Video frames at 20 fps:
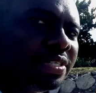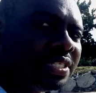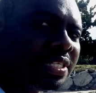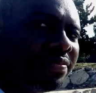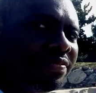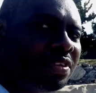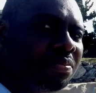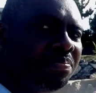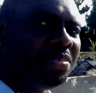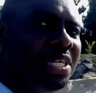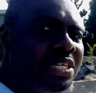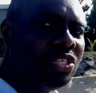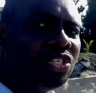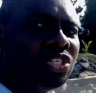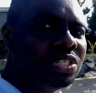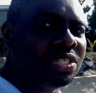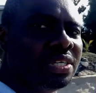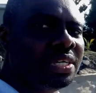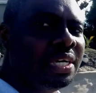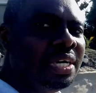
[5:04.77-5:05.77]
of the
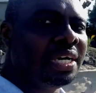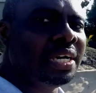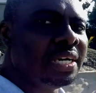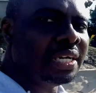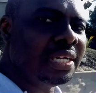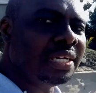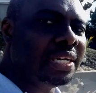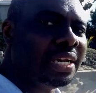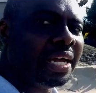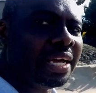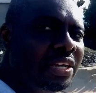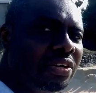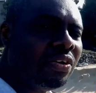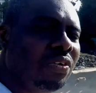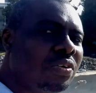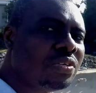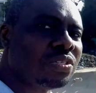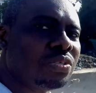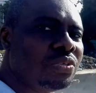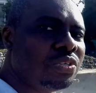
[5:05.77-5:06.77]
beach that you
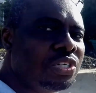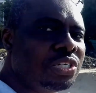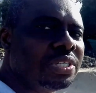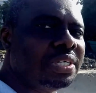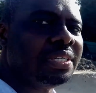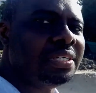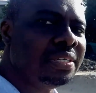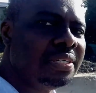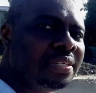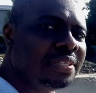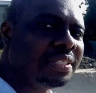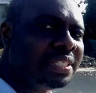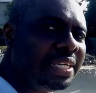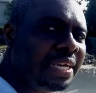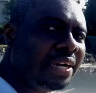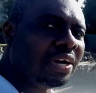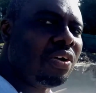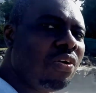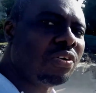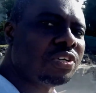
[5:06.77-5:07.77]
also should
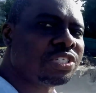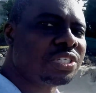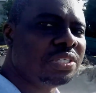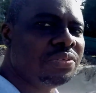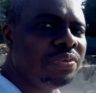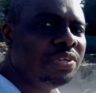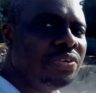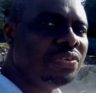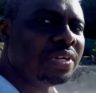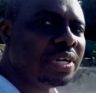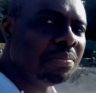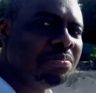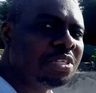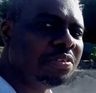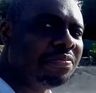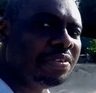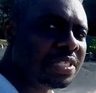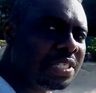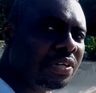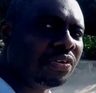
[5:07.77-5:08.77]
take caution when you come to
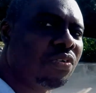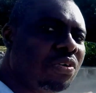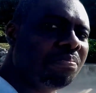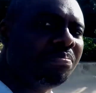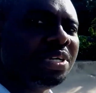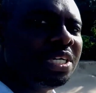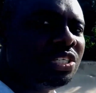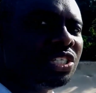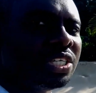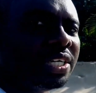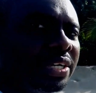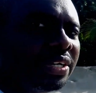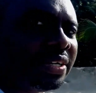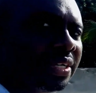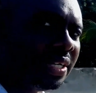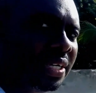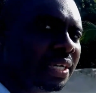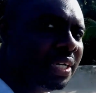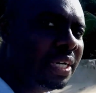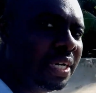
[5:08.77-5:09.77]
visit our beach here
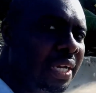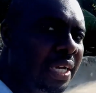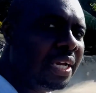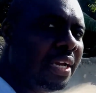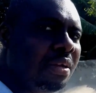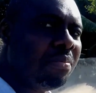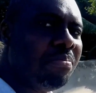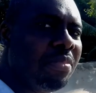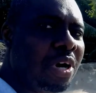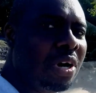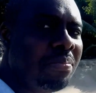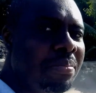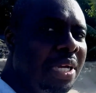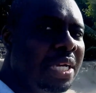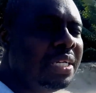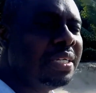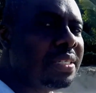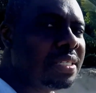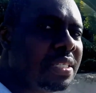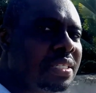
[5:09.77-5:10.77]
in
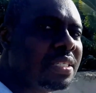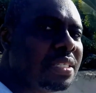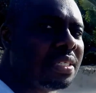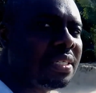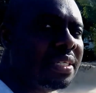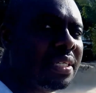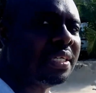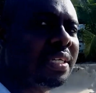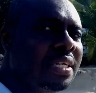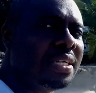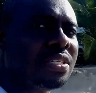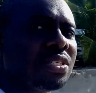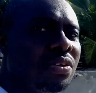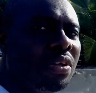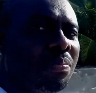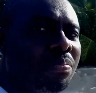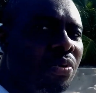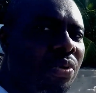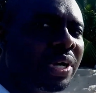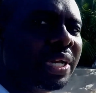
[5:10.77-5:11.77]
Barbados. So I'll
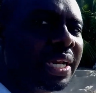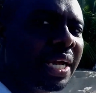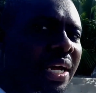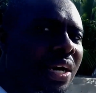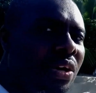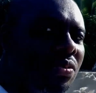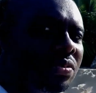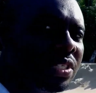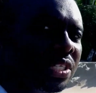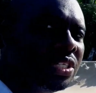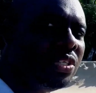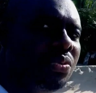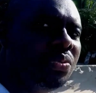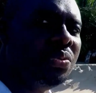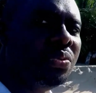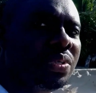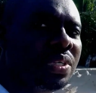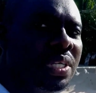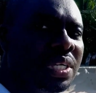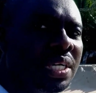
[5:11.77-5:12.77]
point that out to you
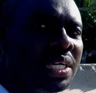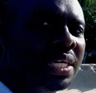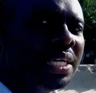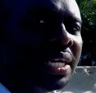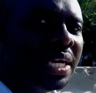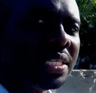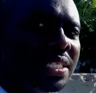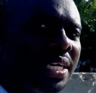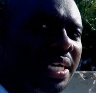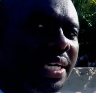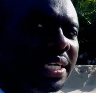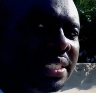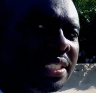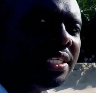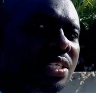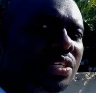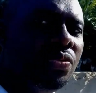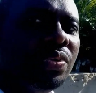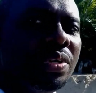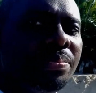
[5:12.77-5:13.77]
as I
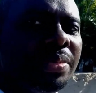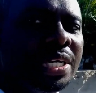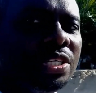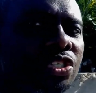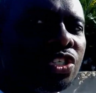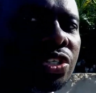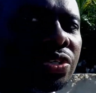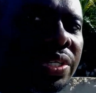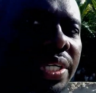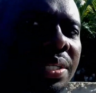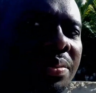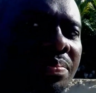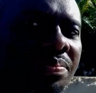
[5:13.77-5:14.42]
continue with my journey.